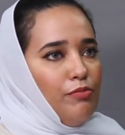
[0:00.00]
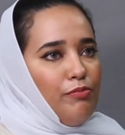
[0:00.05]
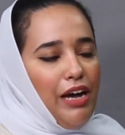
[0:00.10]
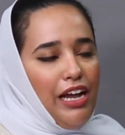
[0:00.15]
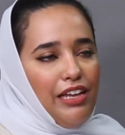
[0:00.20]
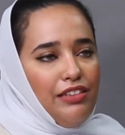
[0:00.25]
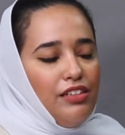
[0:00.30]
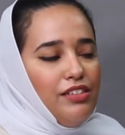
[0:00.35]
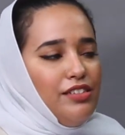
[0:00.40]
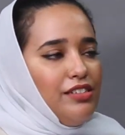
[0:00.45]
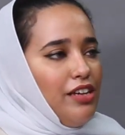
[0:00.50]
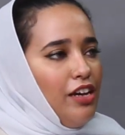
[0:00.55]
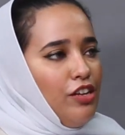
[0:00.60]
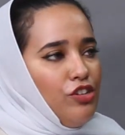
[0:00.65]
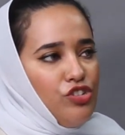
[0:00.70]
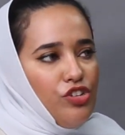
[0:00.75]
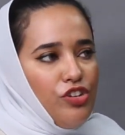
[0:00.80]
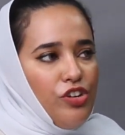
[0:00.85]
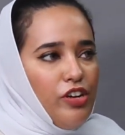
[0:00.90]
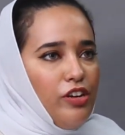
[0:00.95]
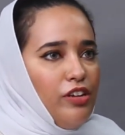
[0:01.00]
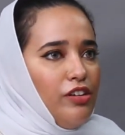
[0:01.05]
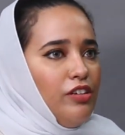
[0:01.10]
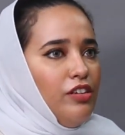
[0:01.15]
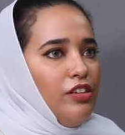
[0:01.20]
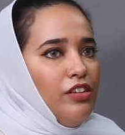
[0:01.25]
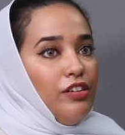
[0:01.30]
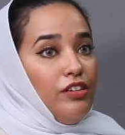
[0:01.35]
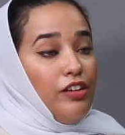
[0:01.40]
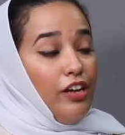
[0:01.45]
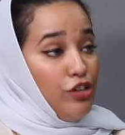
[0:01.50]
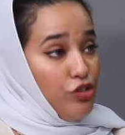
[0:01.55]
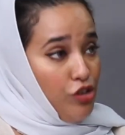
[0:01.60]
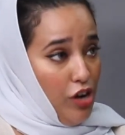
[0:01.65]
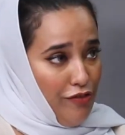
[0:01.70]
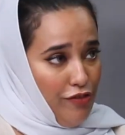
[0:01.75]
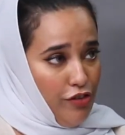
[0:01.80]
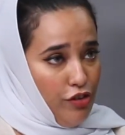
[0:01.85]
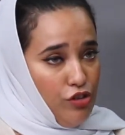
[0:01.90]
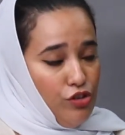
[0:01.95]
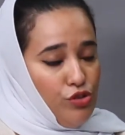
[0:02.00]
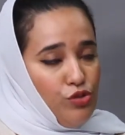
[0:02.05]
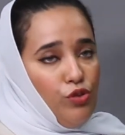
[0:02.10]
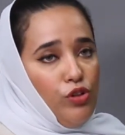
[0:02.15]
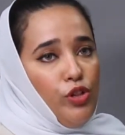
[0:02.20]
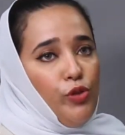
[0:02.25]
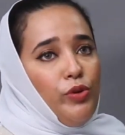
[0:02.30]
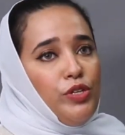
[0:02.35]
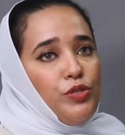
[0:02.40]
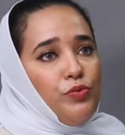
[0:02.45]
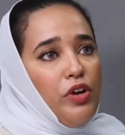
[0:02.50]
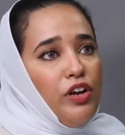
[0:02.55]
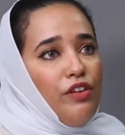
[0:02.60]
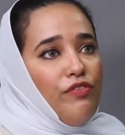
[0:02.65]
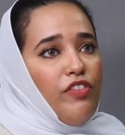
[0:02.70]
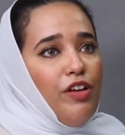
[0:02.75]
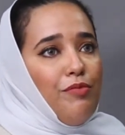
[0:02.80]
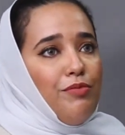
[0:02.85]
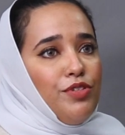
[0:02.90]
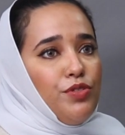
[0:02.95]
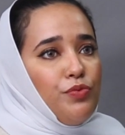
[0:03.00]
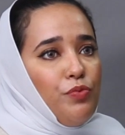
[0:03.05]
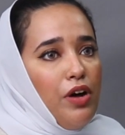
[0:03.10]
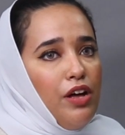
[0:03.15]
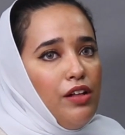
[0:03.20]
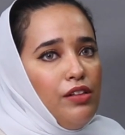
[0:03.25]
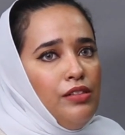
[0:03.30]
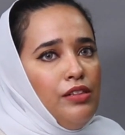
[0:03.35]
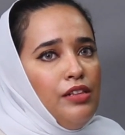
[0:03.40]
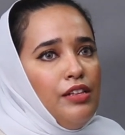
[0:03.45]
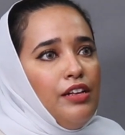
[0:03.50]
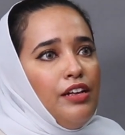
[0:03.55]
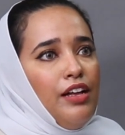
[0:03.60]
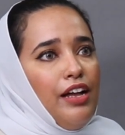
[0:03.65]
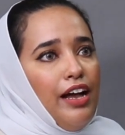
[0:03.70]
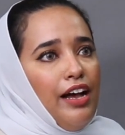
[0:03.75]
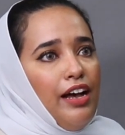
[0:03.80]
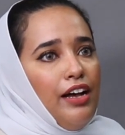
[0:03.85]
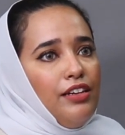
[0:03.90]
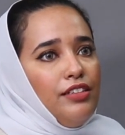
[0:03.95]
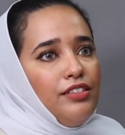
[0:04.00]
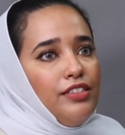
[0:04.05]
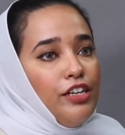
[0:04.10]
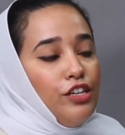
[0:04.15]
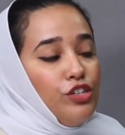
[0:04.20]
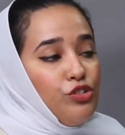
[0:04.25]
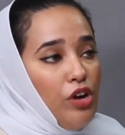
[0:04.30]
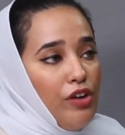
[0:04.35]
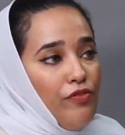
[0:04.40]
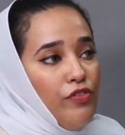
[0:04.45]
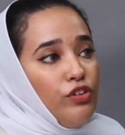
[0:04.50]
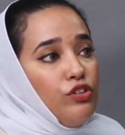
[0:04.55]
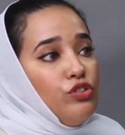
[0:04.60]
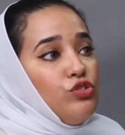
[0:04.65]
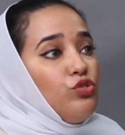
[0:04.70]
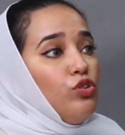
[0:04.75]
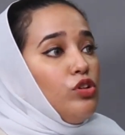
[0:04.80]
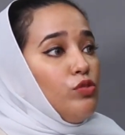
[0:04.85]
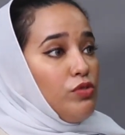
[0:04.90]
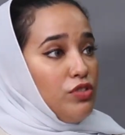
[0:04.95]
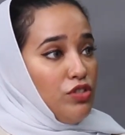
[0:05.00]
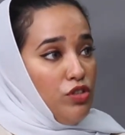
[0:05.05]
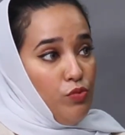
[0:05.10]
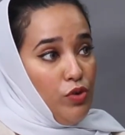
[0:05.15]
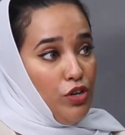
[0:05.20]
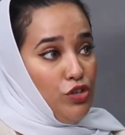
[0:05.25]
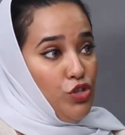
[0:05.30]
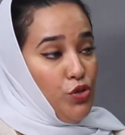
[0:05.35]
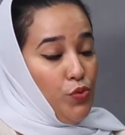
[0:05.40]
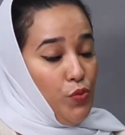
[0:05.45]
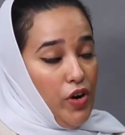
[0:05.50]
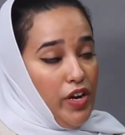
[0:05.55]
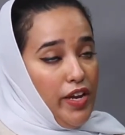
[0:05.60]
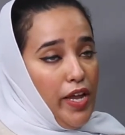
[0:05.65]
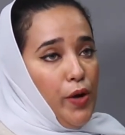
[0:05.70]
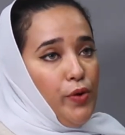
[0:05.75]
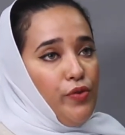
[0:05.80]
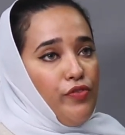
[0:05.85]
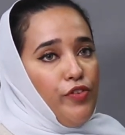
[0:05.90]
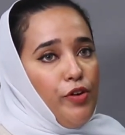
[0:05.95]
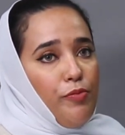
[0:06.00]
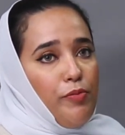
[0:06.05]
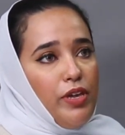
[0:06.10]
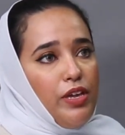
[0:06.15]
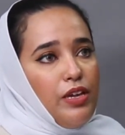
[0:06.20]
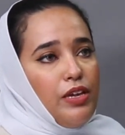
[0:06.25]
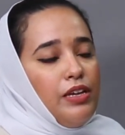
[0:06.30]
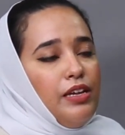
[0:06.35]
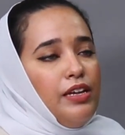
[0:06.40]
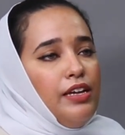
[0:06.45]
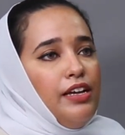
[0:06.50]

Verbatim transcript: Pilot, engineer, air traffic control was one of them as well, and air traffic control was the one to work out for me.